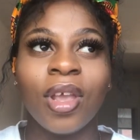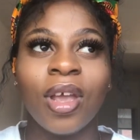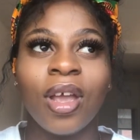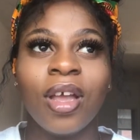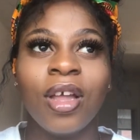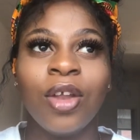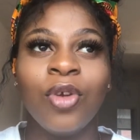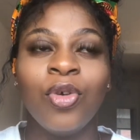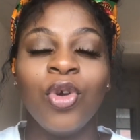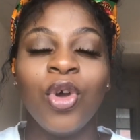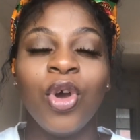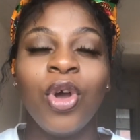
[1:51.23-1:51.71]

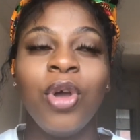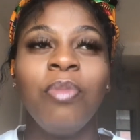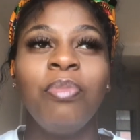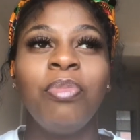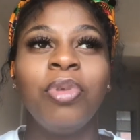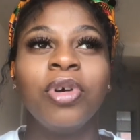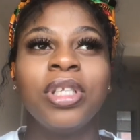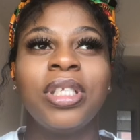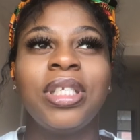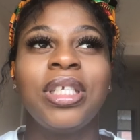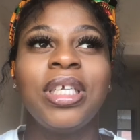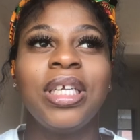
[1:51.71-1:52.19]

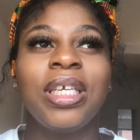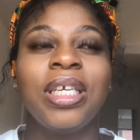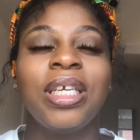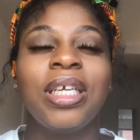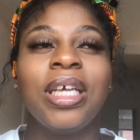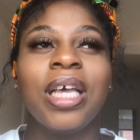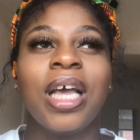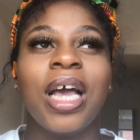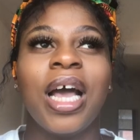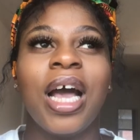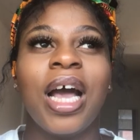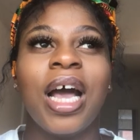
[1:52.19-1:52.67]

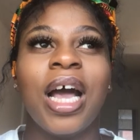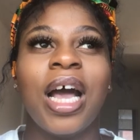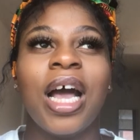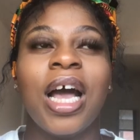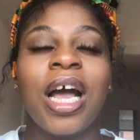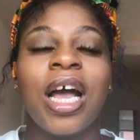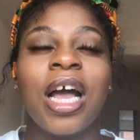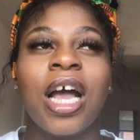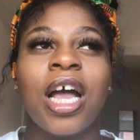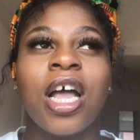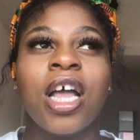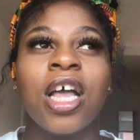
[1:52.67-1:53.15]
nobody
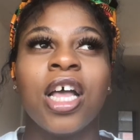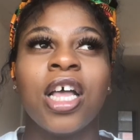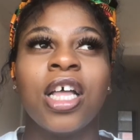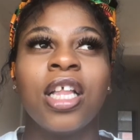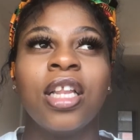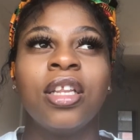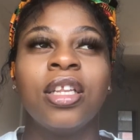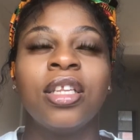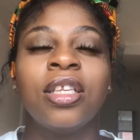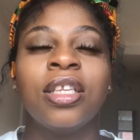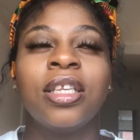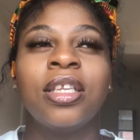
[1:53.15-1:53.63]

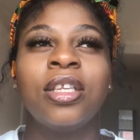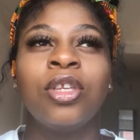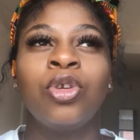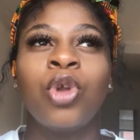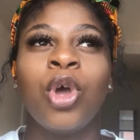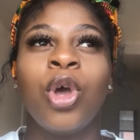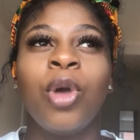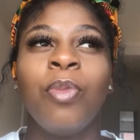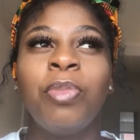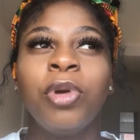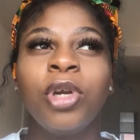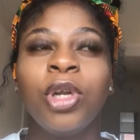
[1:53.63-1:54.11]

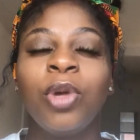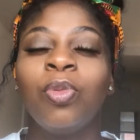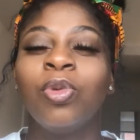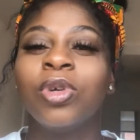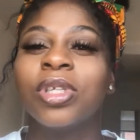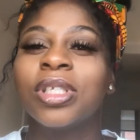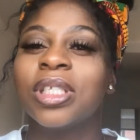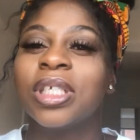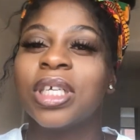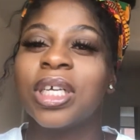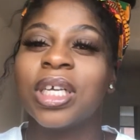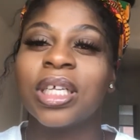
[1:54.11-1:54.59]

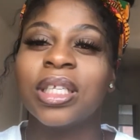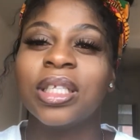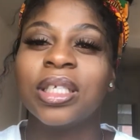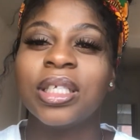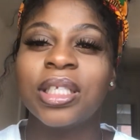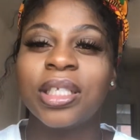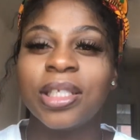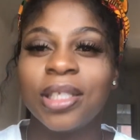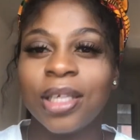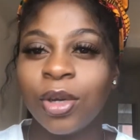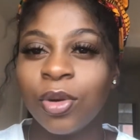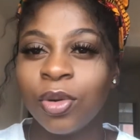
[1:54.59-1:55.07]
wants to
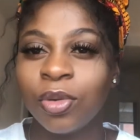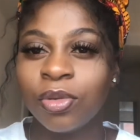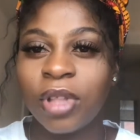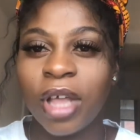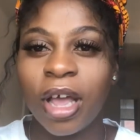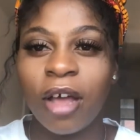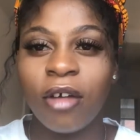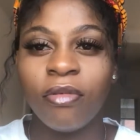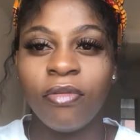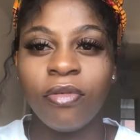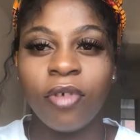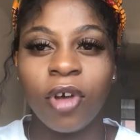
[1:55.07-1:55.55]
conceal
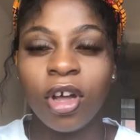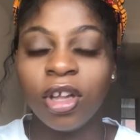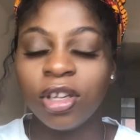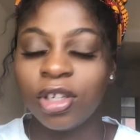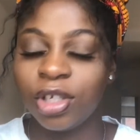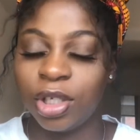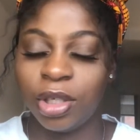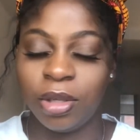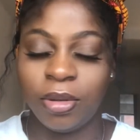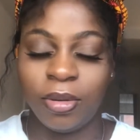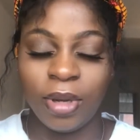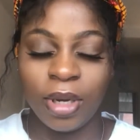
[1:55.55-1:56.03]
their
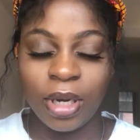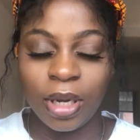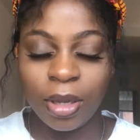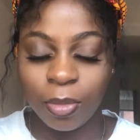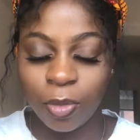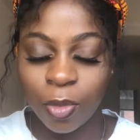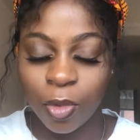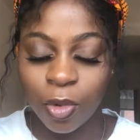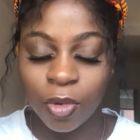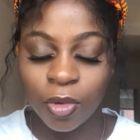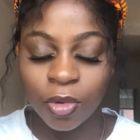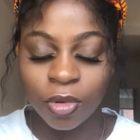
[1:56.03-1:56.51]
virtue
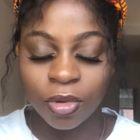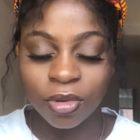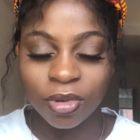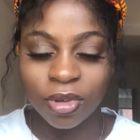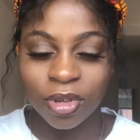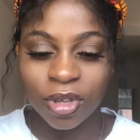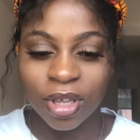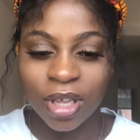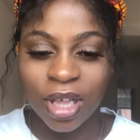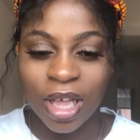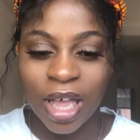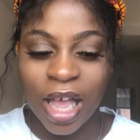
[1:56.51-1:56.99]
anymore.
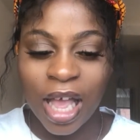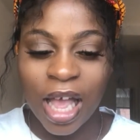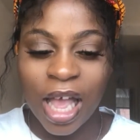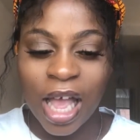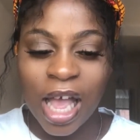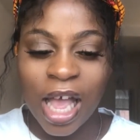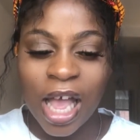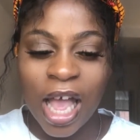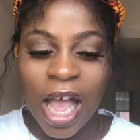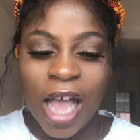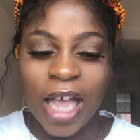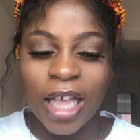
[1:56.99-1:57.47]

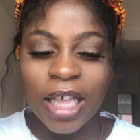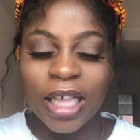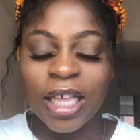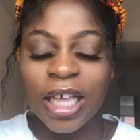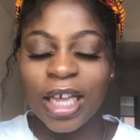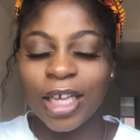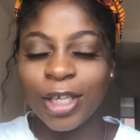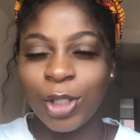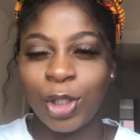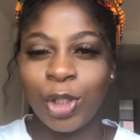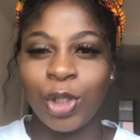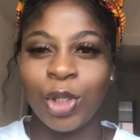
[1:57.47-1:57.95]

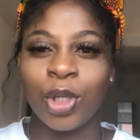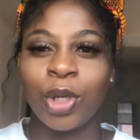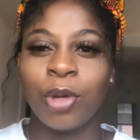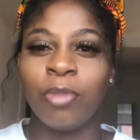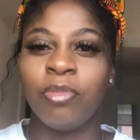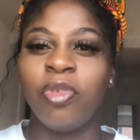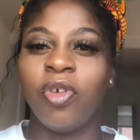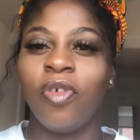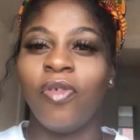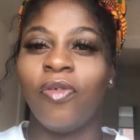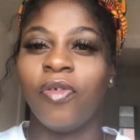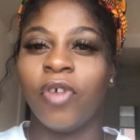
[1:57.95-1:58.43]
Yes, you
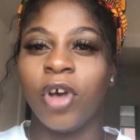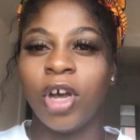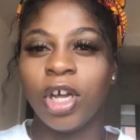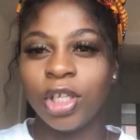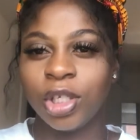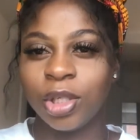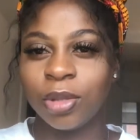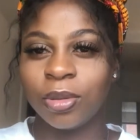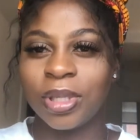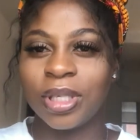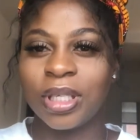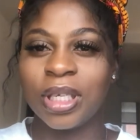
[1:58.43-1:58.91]
can be
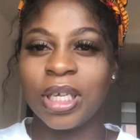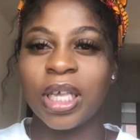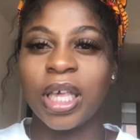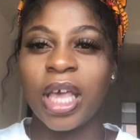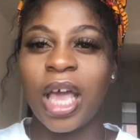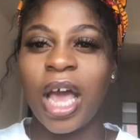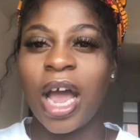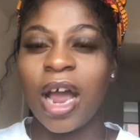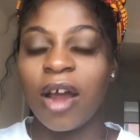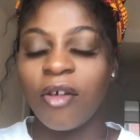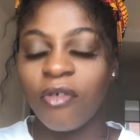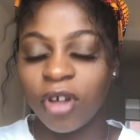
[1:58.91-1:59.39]
virtuous in
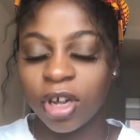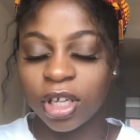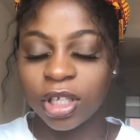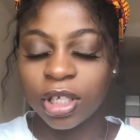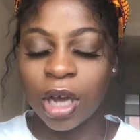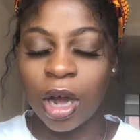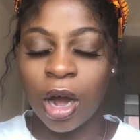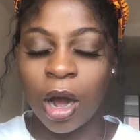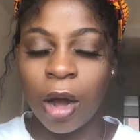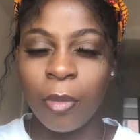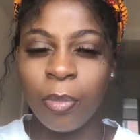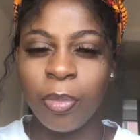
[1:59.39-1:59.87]

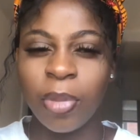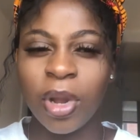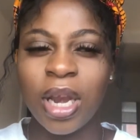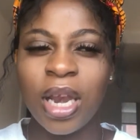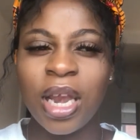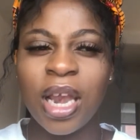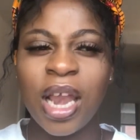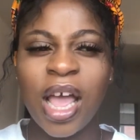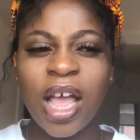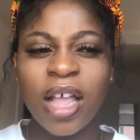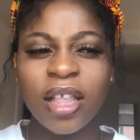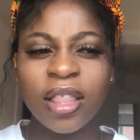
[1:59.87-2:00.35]
character, but
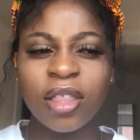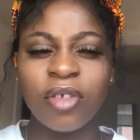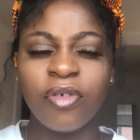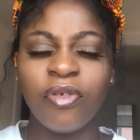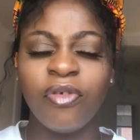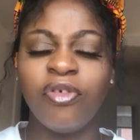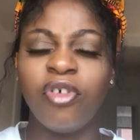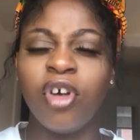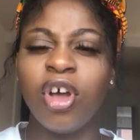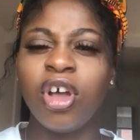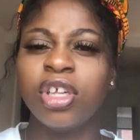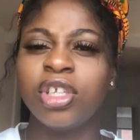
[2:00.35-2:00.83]
let the
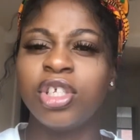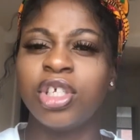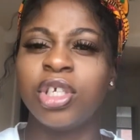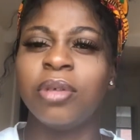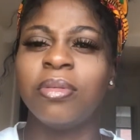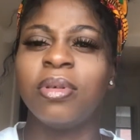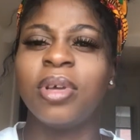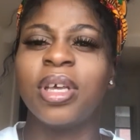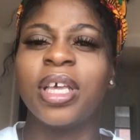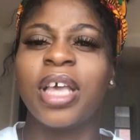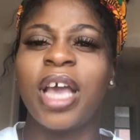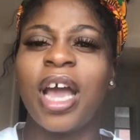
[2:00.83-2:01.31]

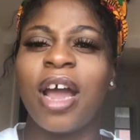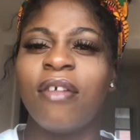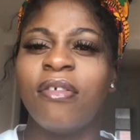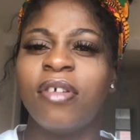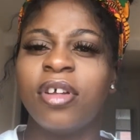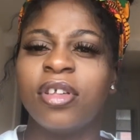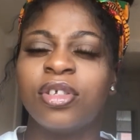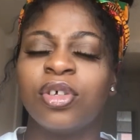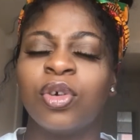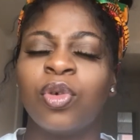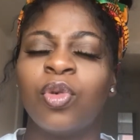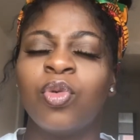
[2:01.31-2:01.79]
virtue in
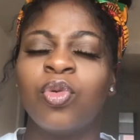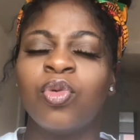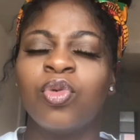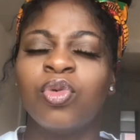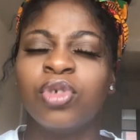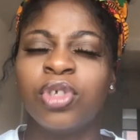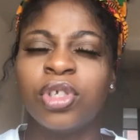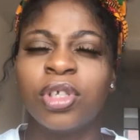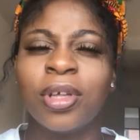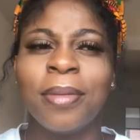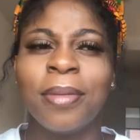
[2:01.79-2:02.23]
character also